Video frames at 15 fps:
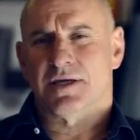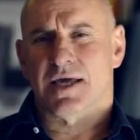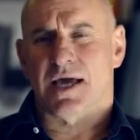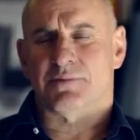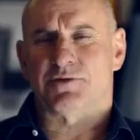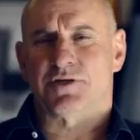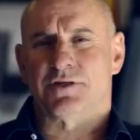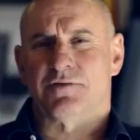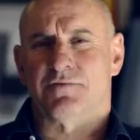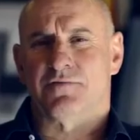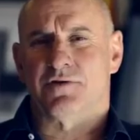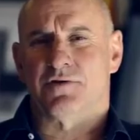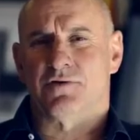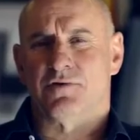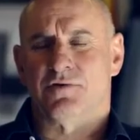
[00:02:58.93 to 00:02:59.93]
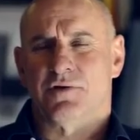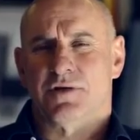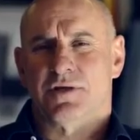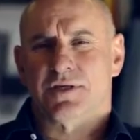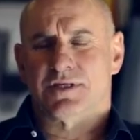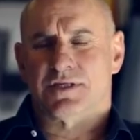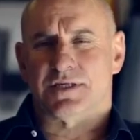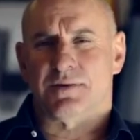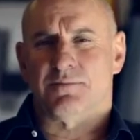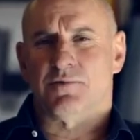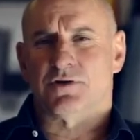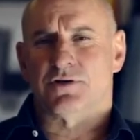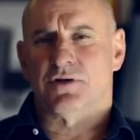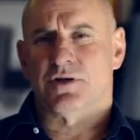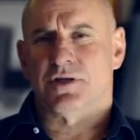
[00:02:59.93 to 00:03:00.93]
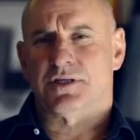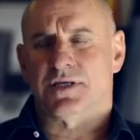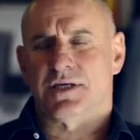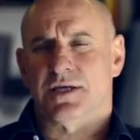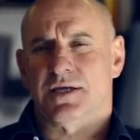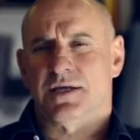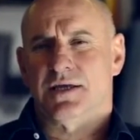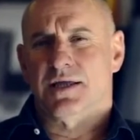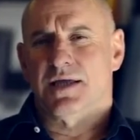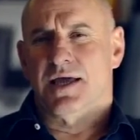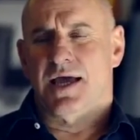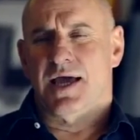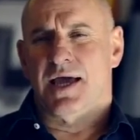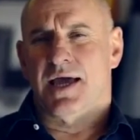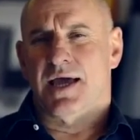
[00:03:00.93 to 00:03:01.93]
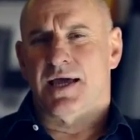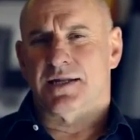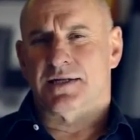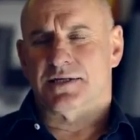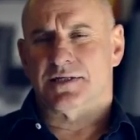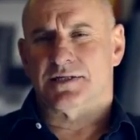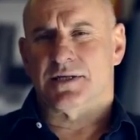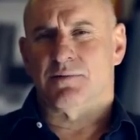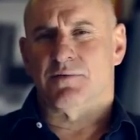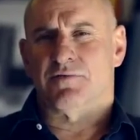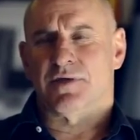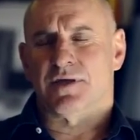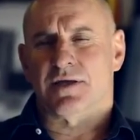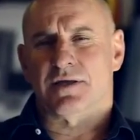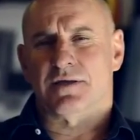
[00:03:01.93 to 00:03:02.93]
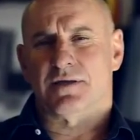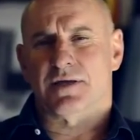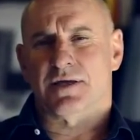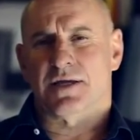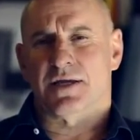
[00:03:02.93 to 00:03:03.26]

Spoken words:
capturing the view, some modernity and some of the